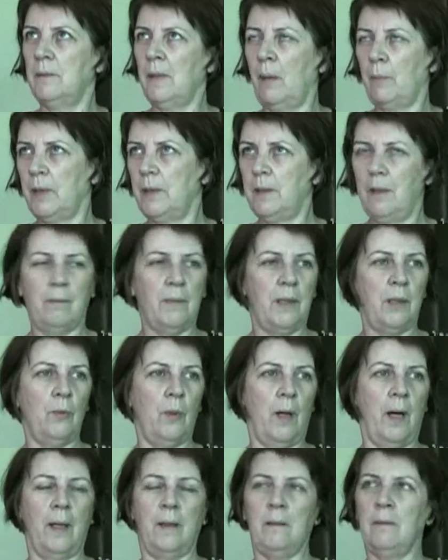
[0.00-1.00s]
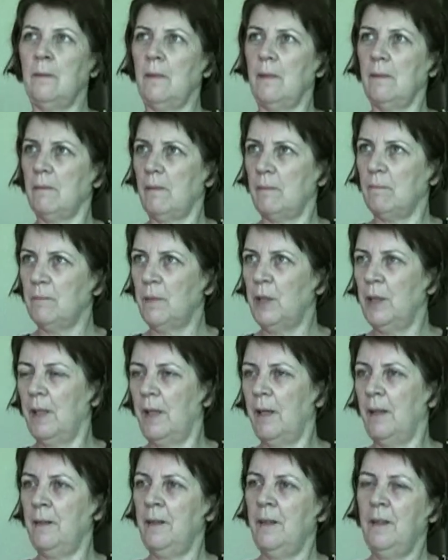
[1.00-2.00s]
number seventy-one, you
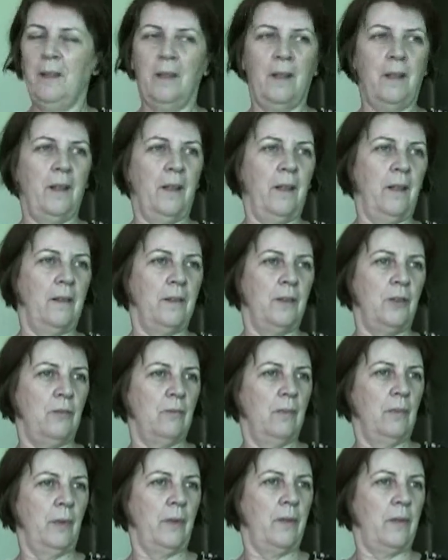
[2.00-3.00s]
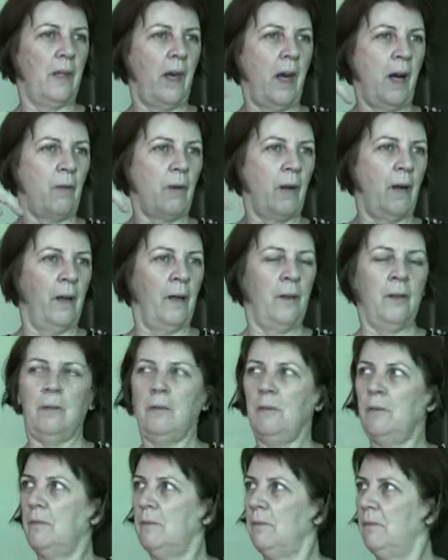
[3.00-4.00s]
know, with the
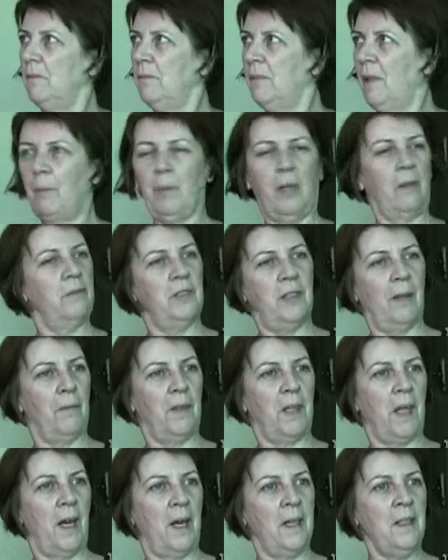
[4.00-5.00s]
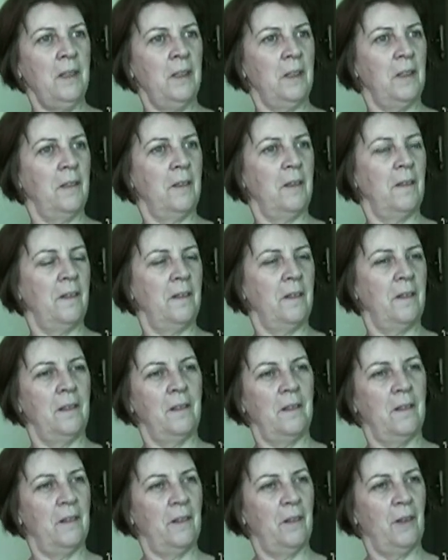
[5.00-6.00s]
arrow, number seventy-eight.
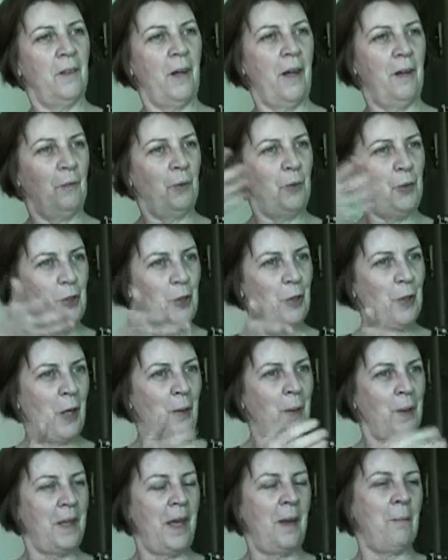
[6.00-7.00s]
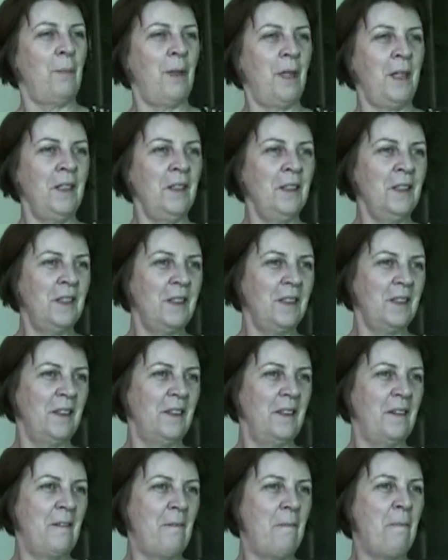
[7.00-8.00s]
Right? Would you know what that means?
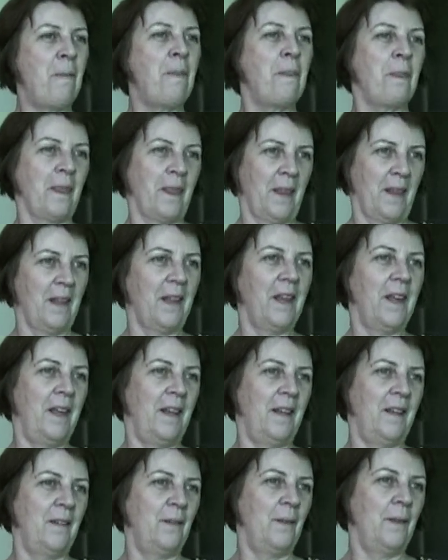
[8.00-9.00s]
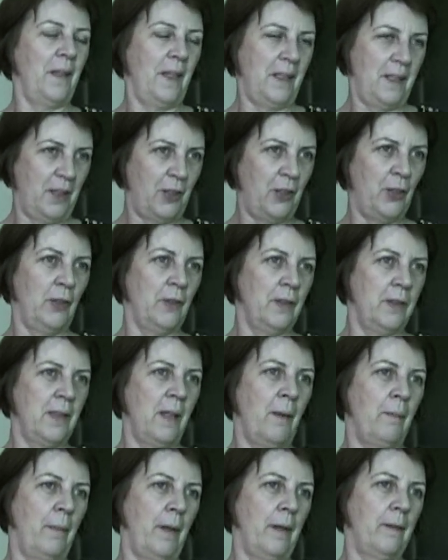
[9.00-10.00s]
Yeah, it's a girl's
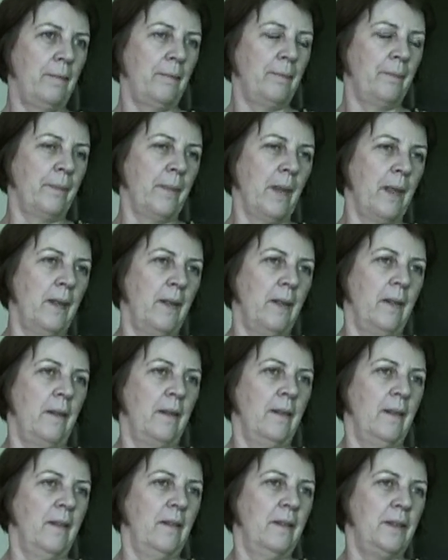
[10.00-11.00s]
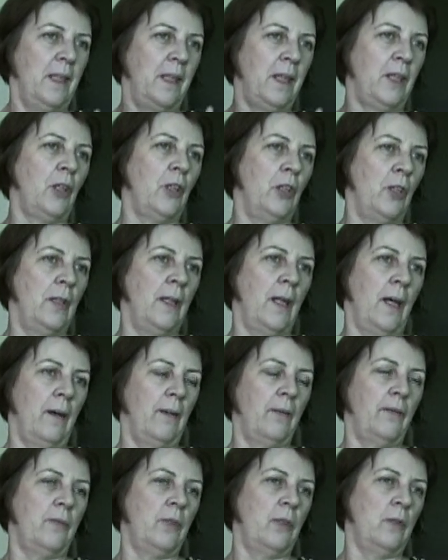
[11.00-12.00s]
number, sending her
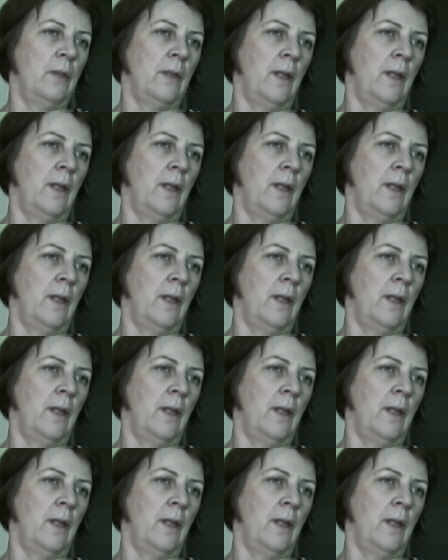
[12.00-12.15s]
love to